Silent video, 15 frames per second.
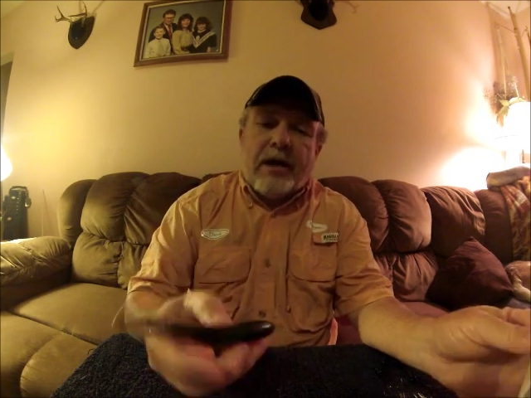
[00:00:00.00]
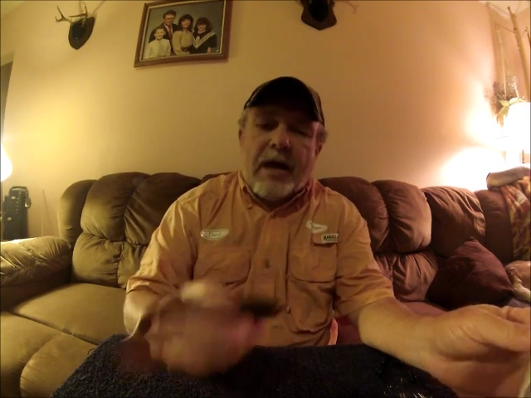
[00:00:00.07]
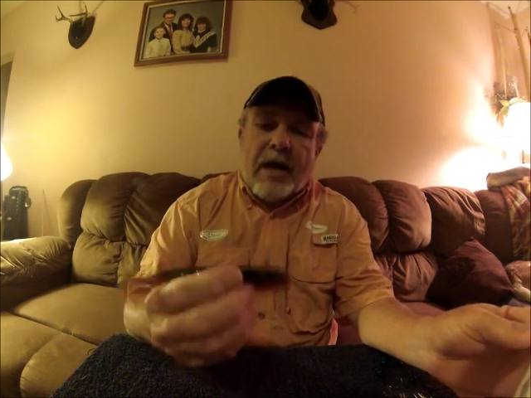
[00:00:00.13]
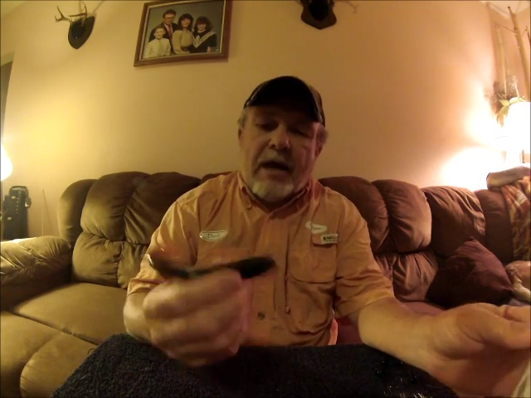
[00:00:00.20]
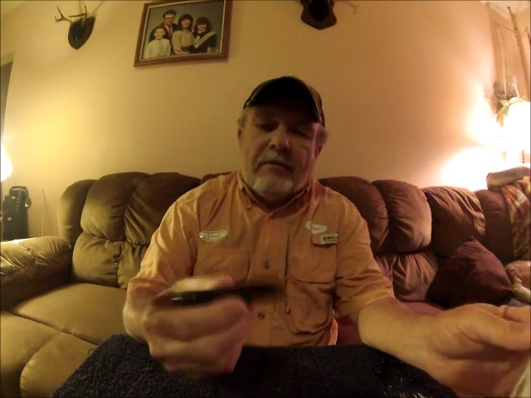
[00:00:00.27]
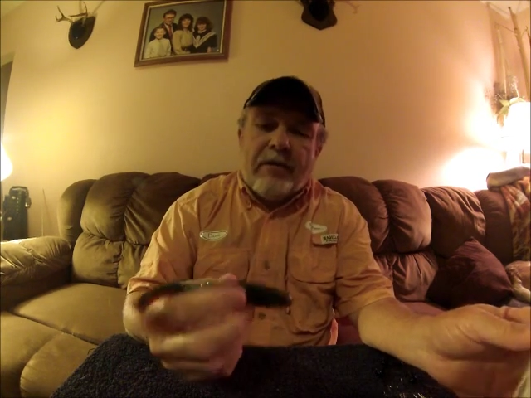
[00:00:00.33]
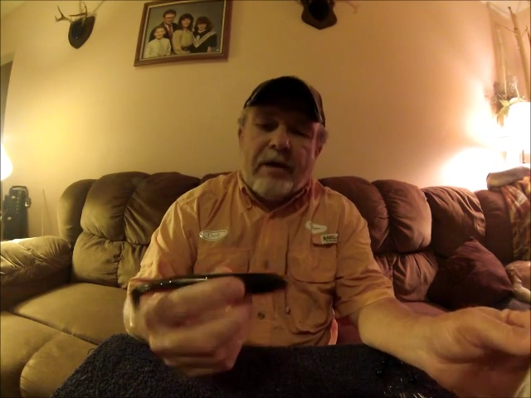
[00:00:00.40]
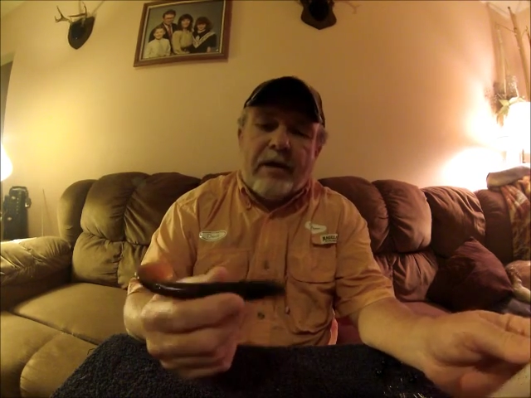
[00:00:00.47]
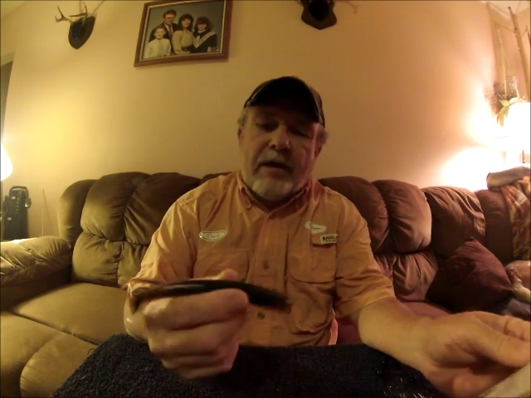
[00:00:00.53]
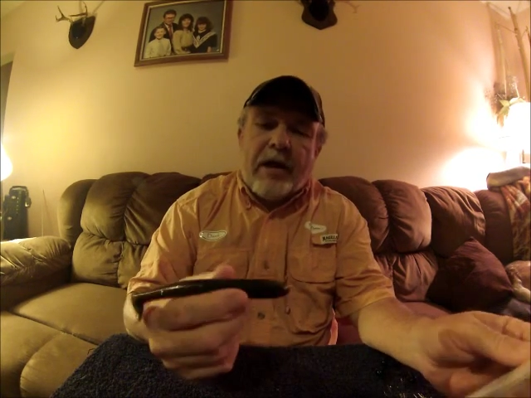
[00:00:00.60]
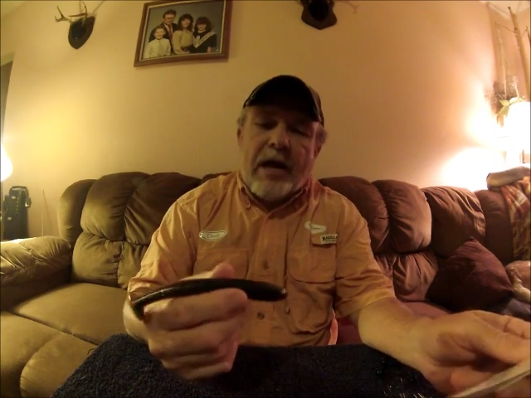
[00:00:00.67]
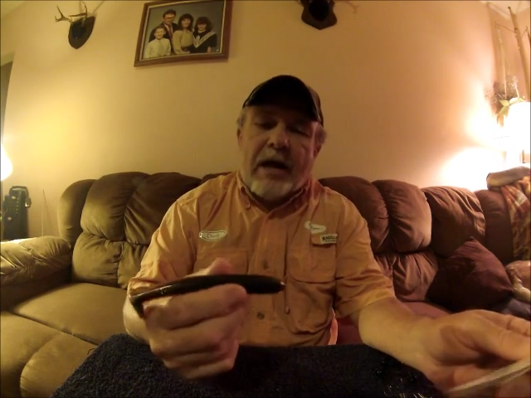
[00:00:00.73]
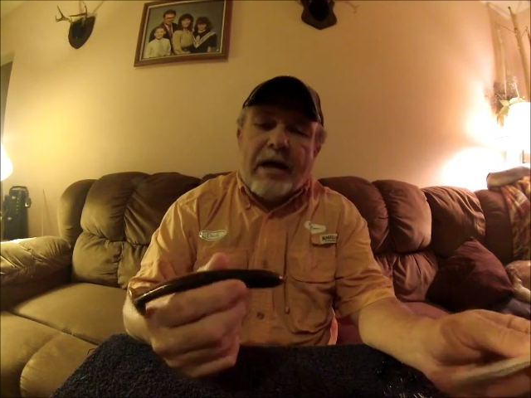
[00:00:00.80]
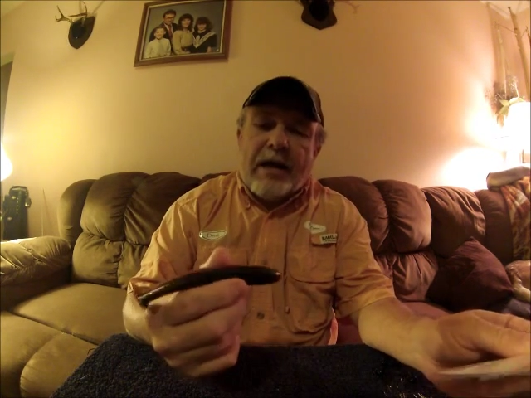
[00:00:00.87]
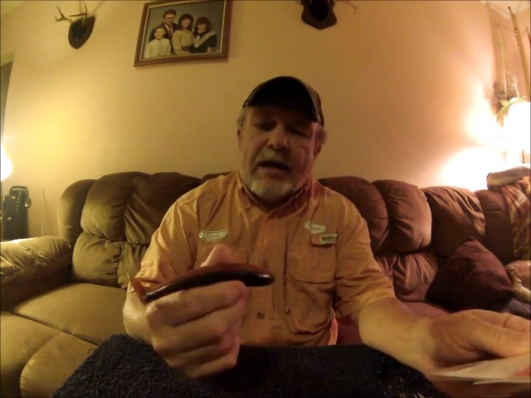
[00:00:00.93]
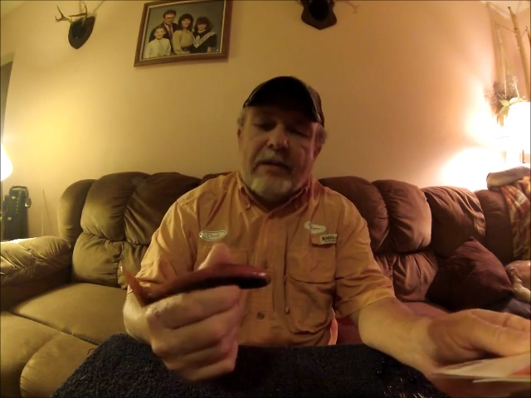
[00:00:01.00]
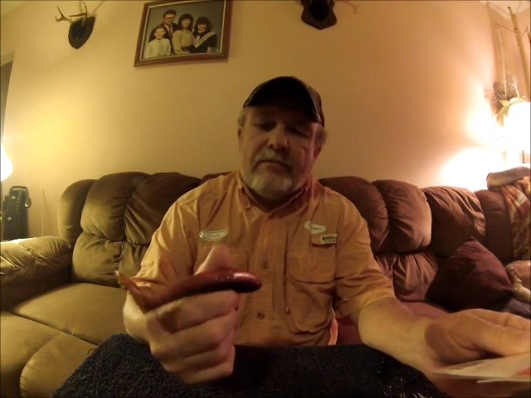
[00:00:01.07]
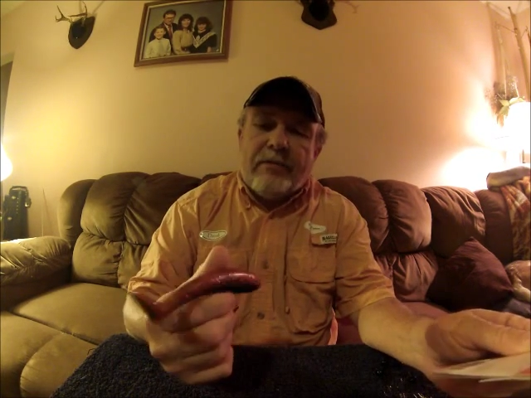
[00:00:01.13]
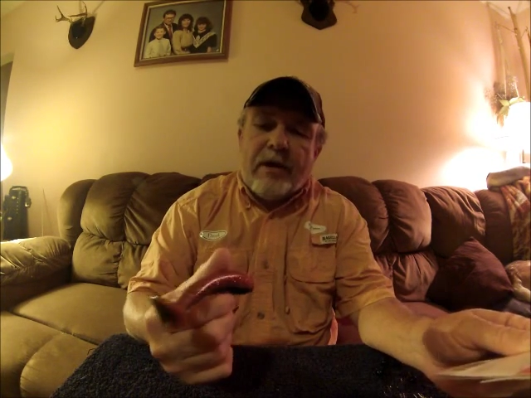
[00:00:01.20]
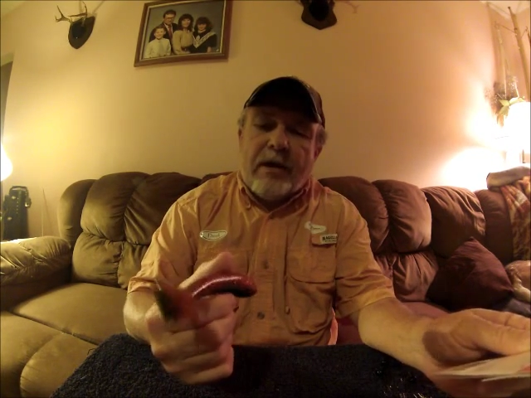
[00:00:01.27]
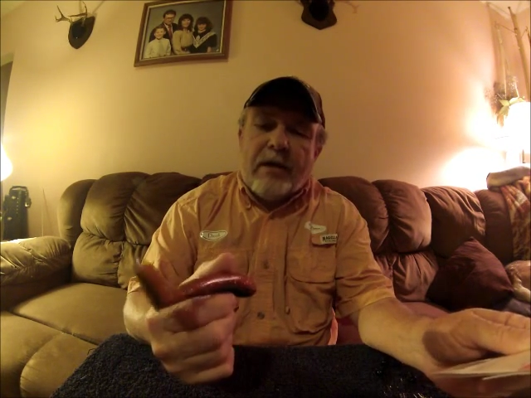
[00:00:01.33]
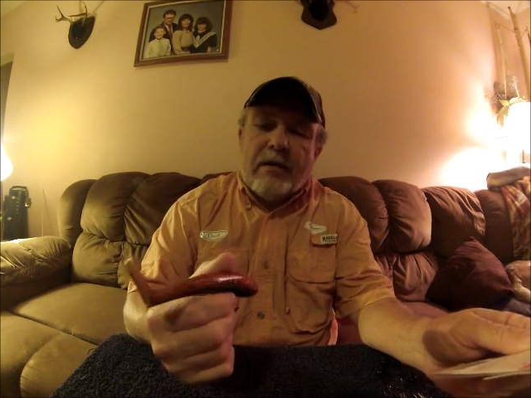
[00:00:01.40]
and I haven't got
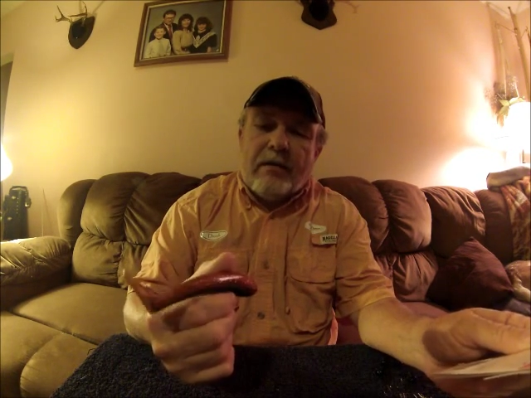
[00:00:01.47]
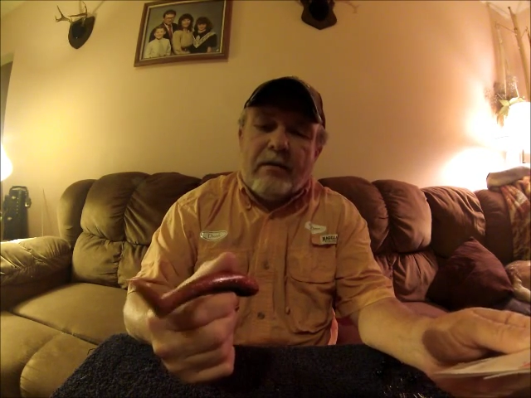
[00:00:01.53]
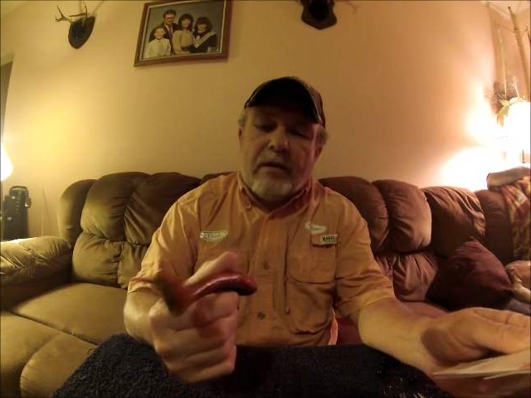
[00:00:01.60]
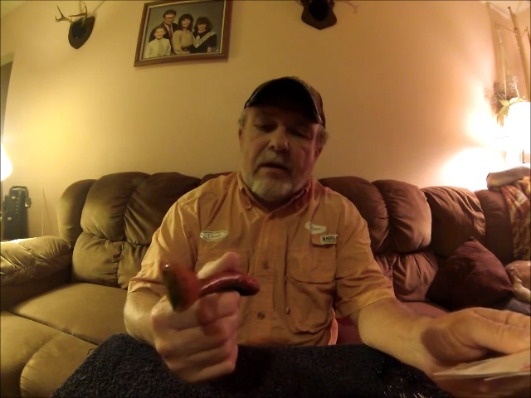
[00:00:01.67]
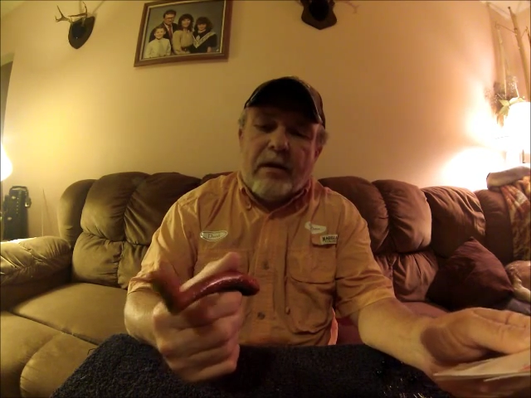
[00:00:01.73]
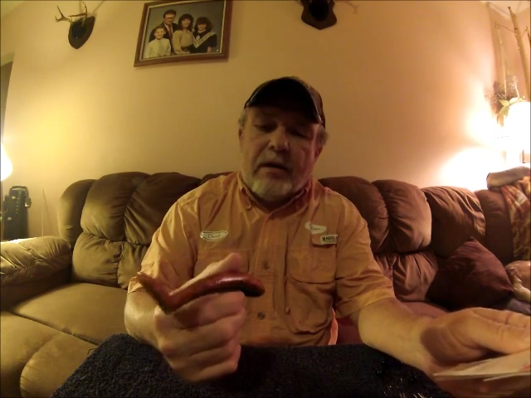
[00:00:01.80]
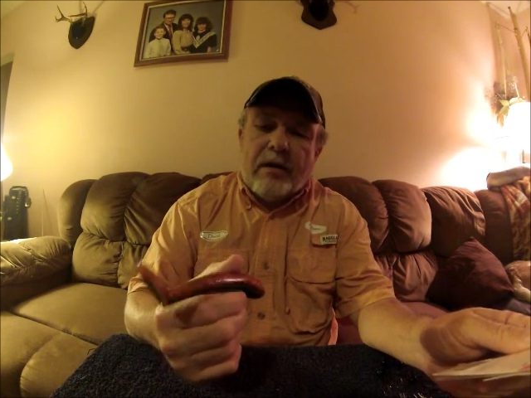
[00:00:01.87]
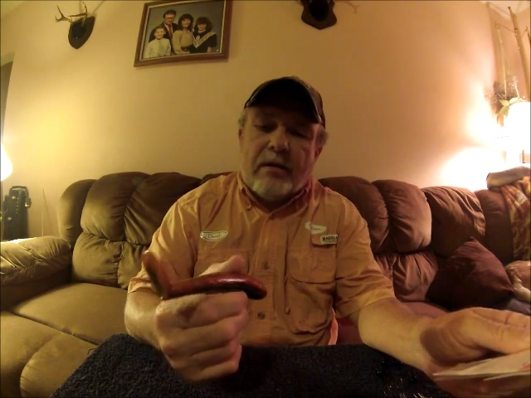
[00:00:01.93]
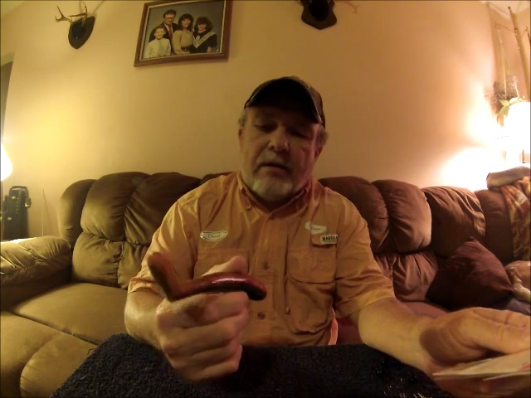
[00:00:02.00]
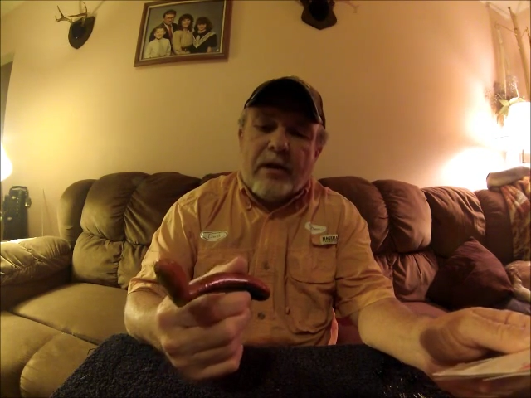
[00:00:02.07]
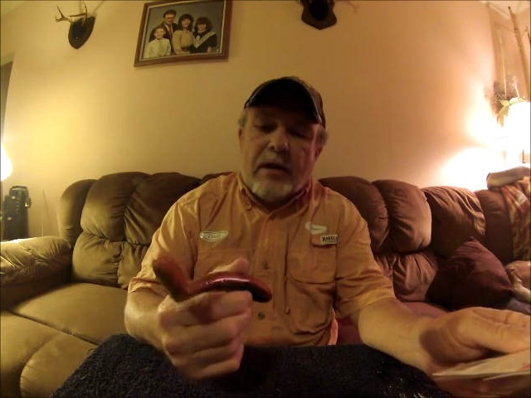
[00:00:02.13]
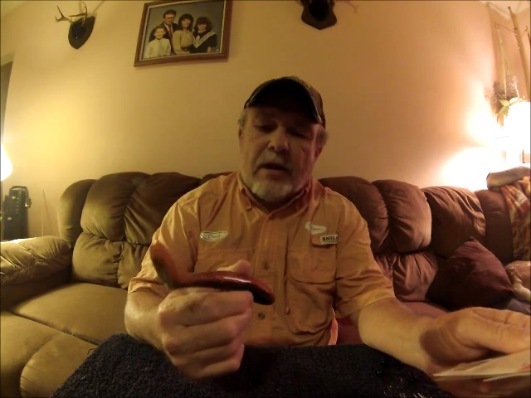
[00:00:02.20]
anything that